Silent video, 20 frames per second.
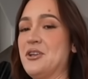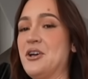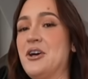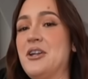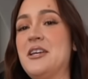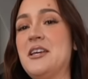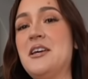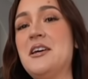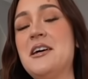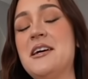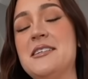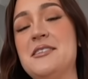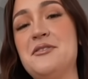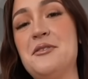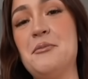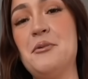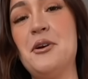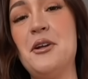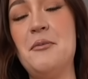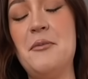hoodie is
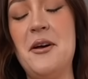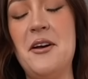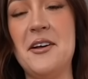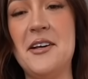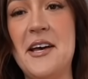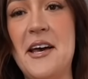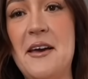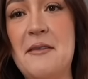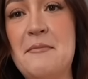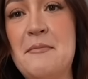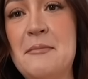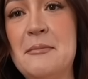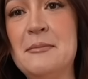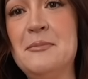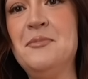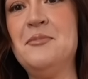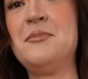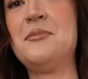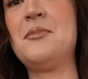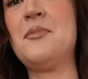from Good American.
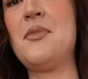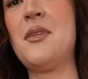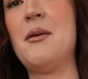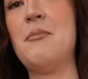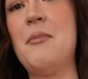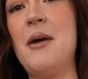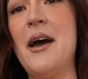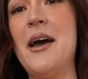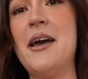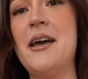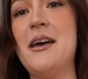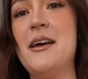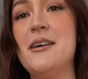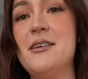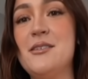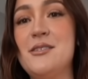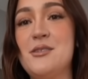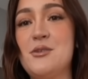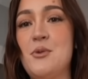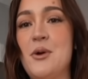So cute. My
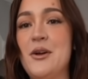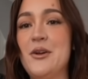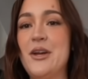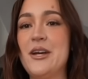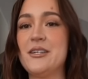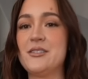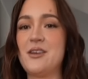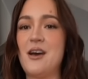square net